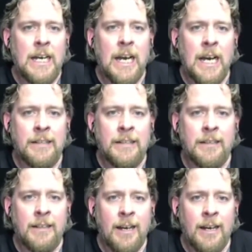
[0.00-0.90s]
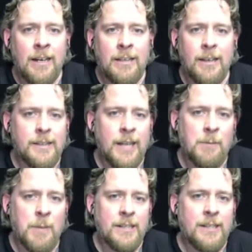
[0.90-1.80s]
and
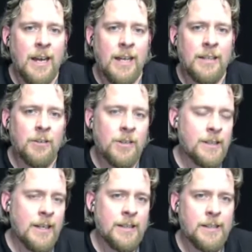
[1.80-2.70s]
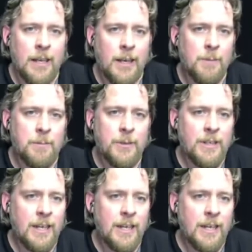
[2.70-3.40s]
side by side on the same setup.